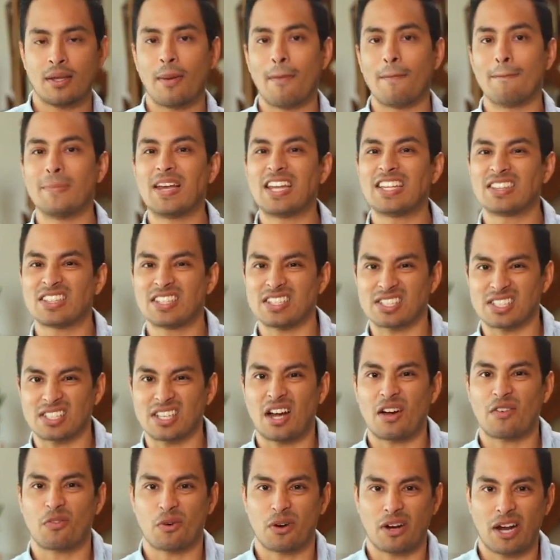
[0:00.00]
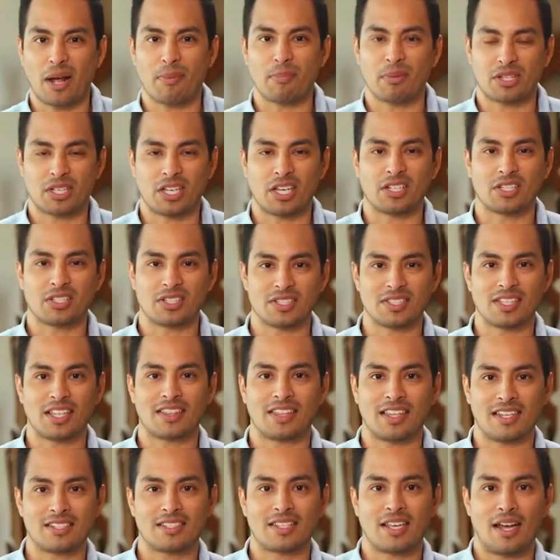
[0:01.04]
mainly software applications at
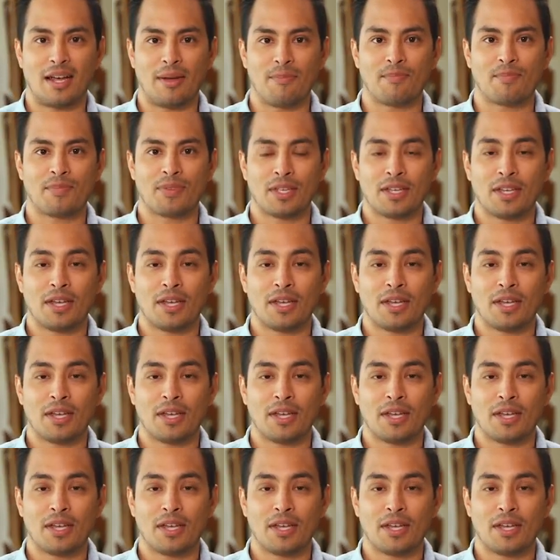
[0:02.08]
that time.